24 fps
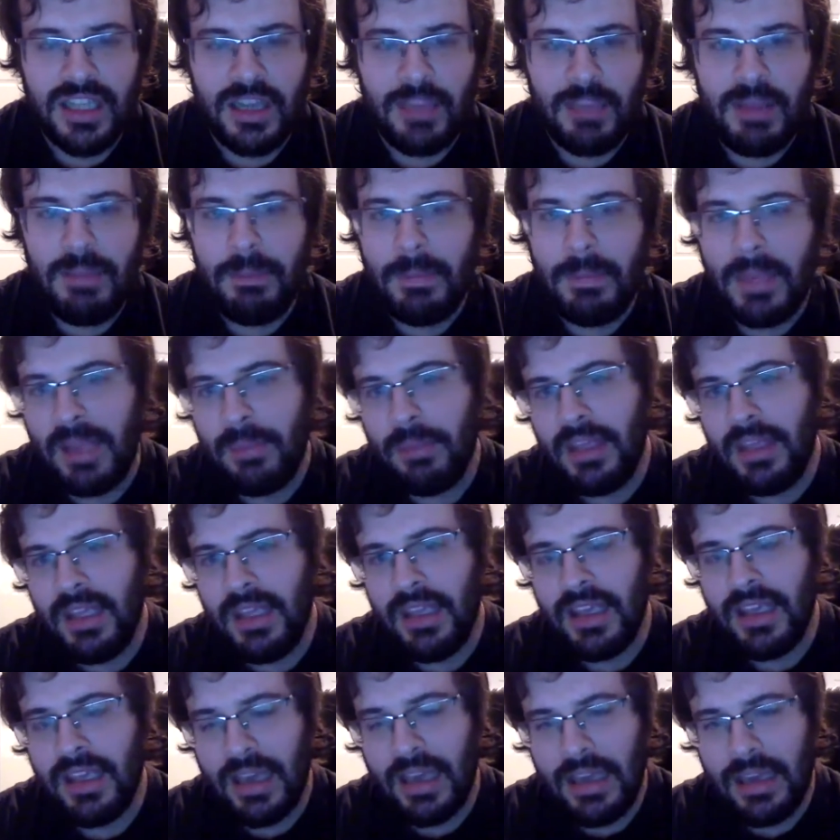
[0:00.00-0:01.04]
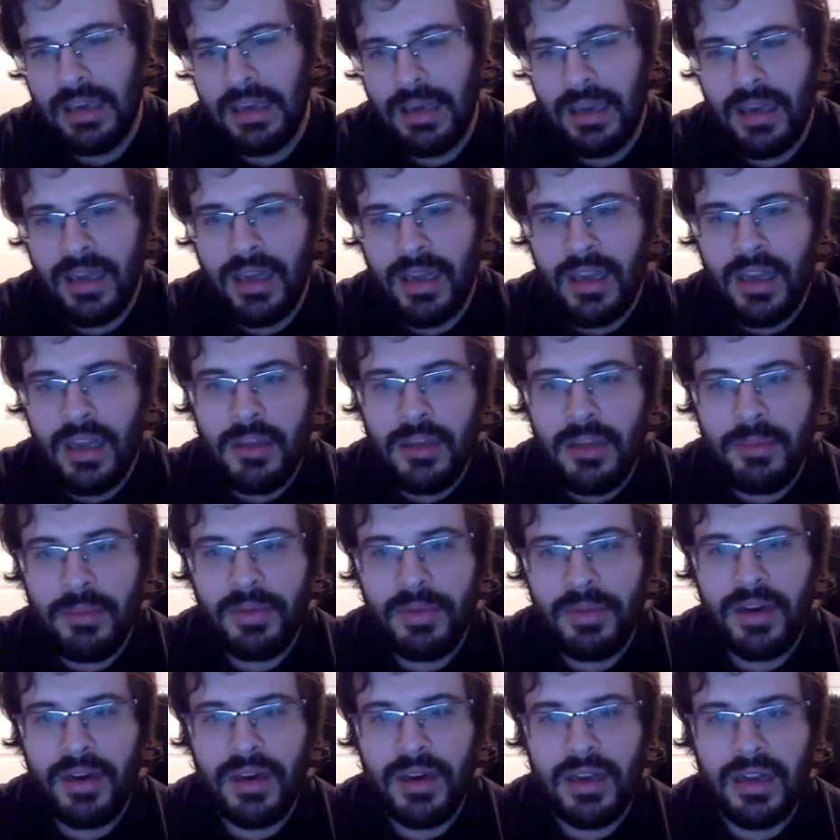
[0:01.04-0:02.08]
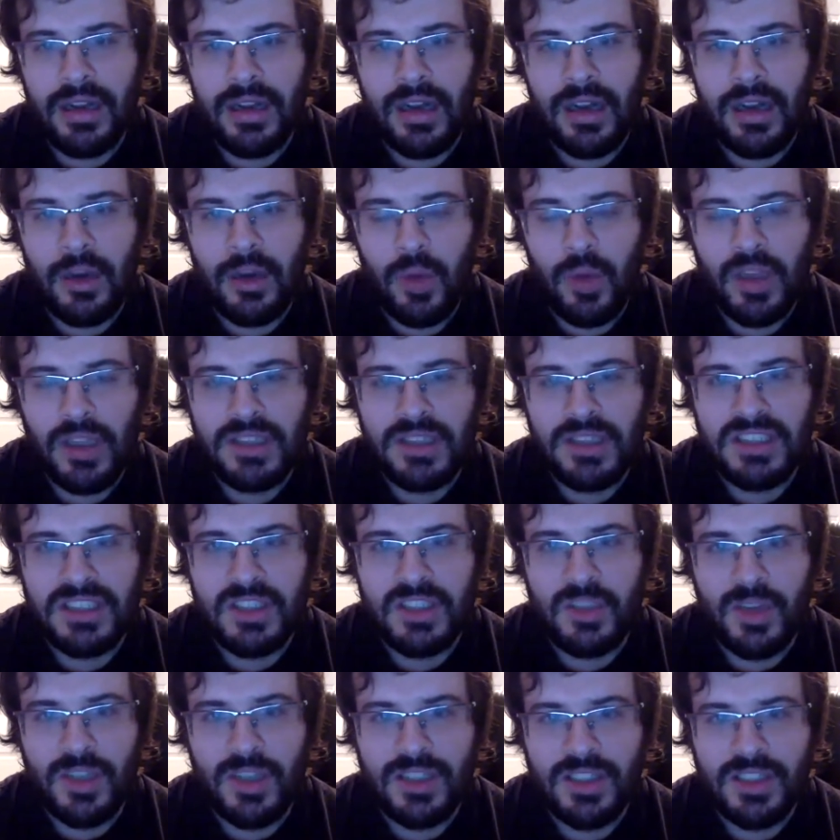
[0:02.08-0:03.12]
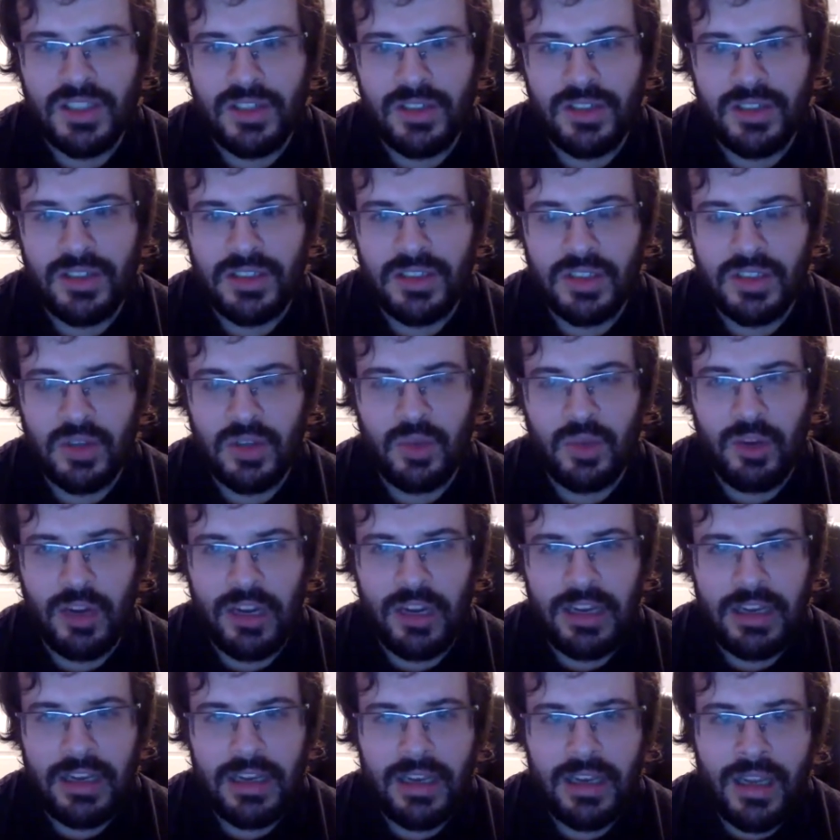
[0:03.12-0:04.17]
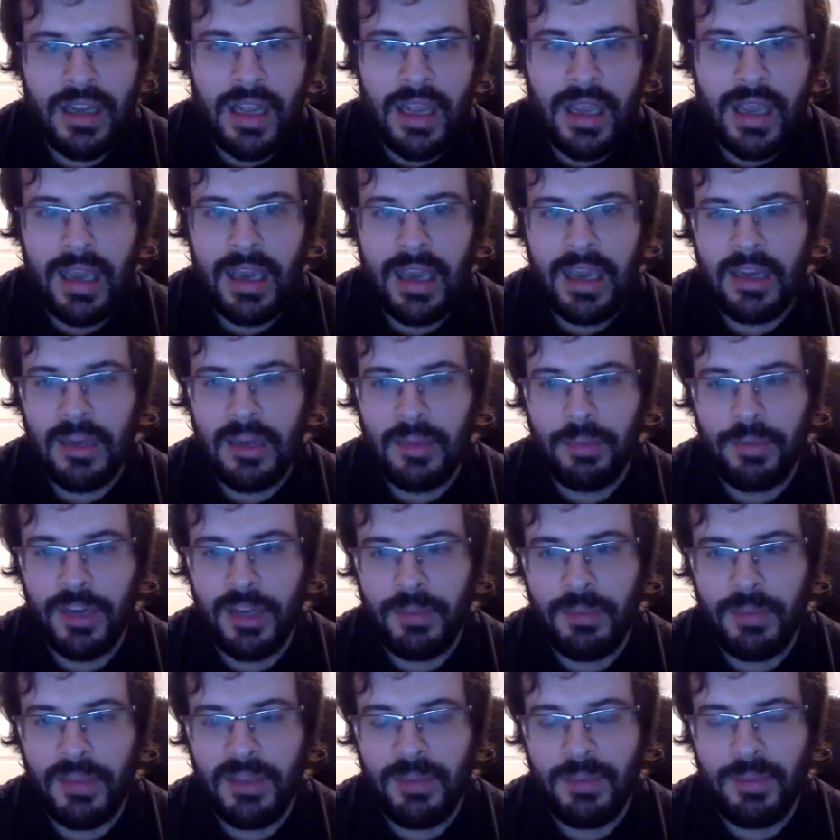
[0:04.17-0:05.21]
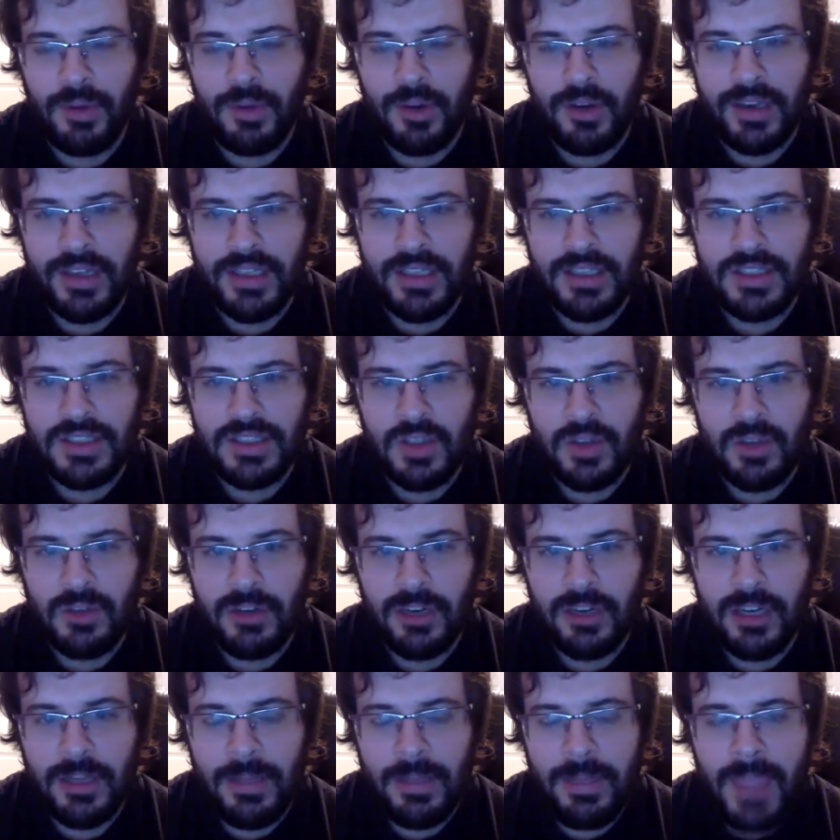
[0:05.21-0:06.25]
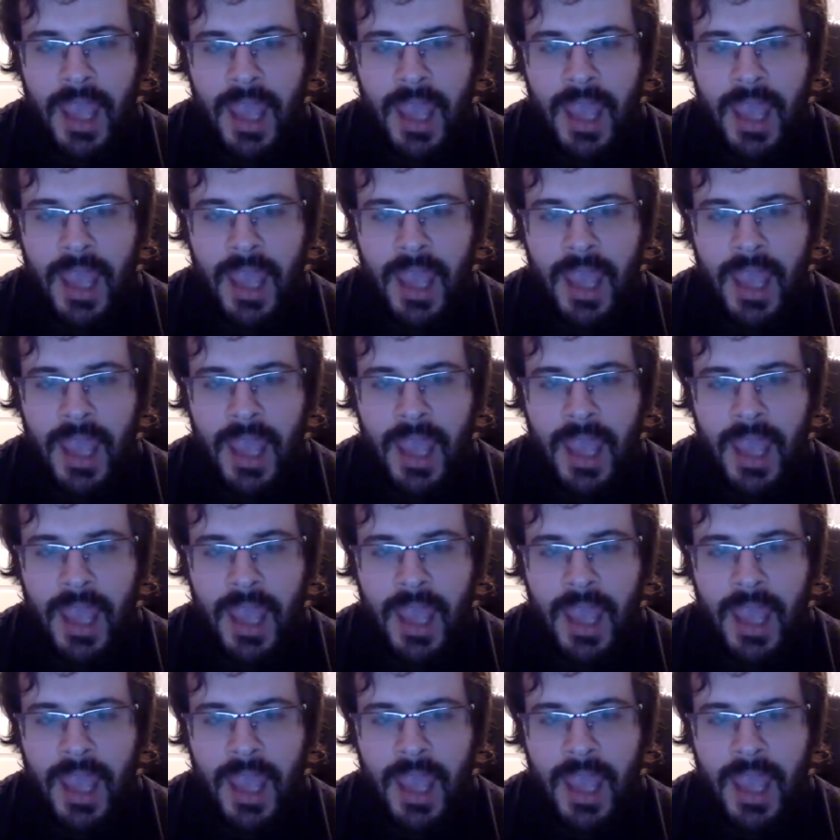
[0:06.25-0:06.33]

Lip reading: I mean, maybe he can, but Willis is a wrestler in his own right and a pretty big boy in his own right.